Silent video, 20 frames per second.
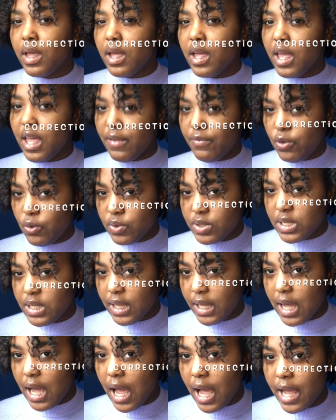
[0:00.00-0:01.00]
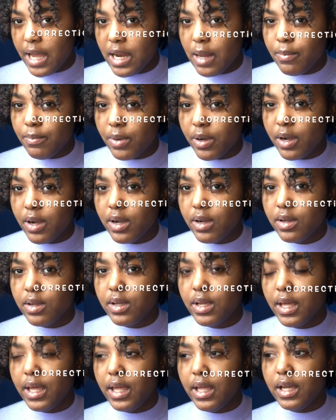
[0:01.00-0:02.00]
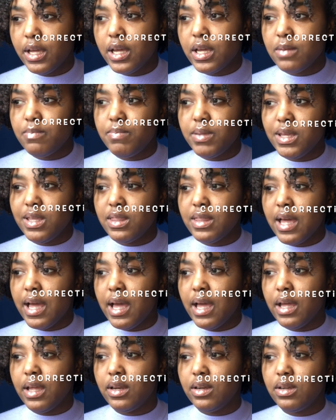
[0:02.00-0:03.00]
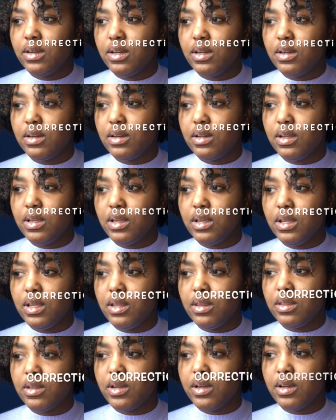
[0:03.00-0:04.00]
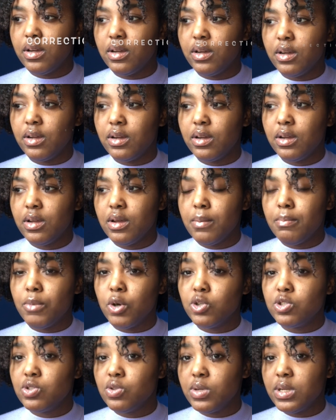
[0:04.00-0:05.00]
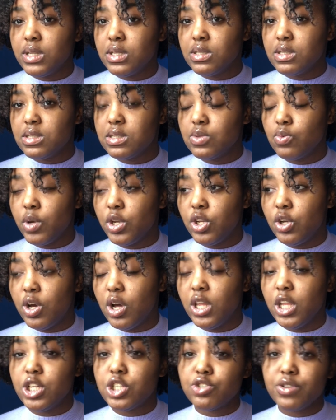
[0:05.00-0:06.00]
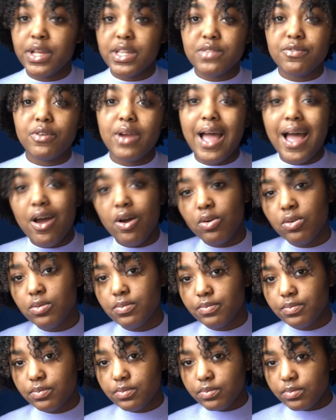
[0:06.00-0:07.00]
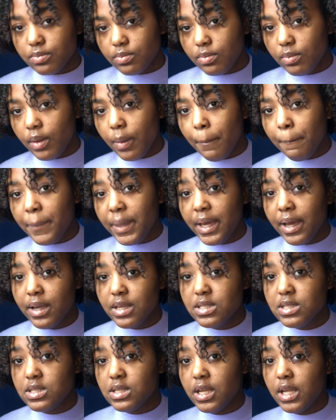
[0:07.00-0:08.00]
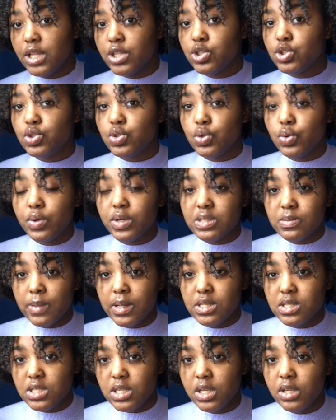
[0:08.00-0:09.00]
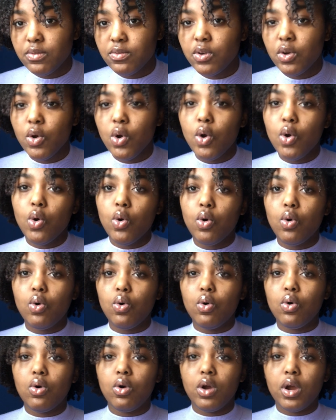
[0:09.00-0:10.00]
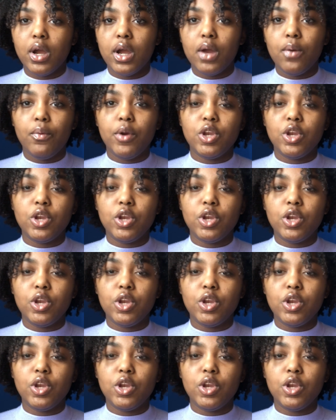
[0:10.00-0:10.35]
if you see like a high number, it could be that either most students, transfer out because it's too expensive, or